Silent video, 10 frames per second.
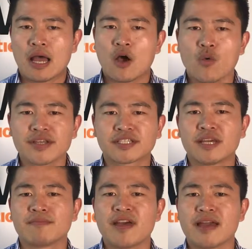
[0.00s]
always
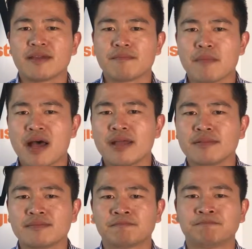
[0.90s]
keep that in
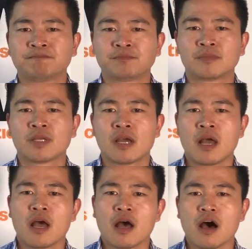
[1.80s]
mind.
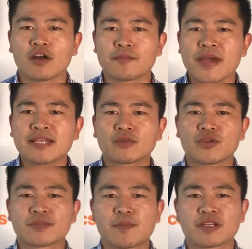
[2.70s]
Automate
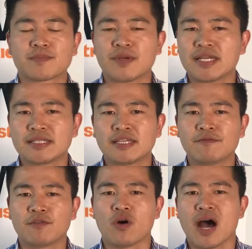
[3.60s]
responsibility
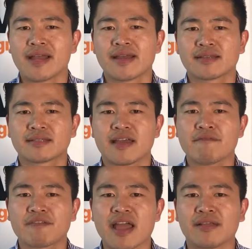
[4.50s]
for
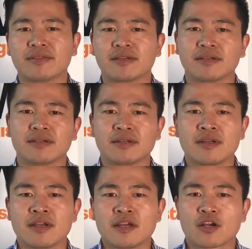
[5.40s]
ISF and the
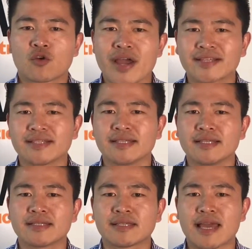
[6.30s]

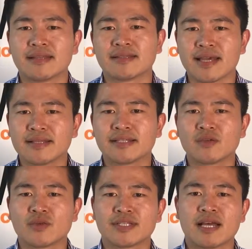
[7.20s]
correctness and the data
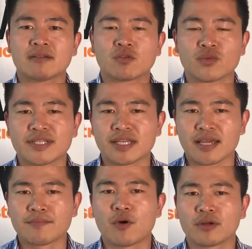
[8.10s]
results with
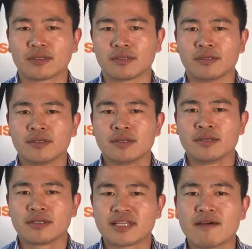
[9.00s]
importer.
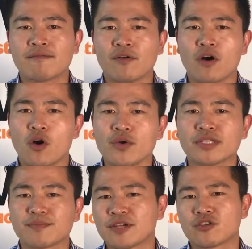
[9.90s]
Therefore,
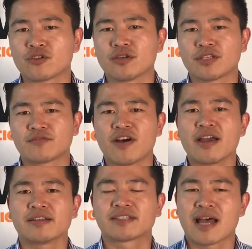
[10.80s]
always make sure it's
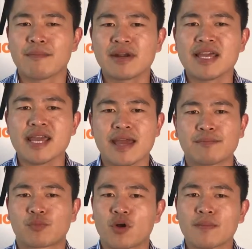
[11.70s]
filed timely
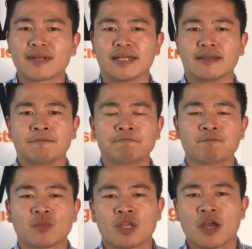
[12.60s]
and properly.
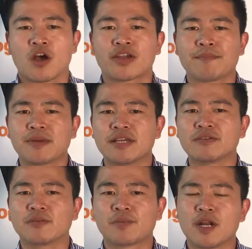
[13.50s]
Okay,
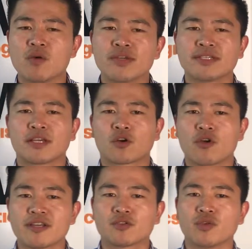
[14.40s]
below is the
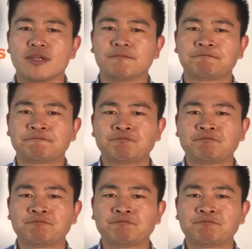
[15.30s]
question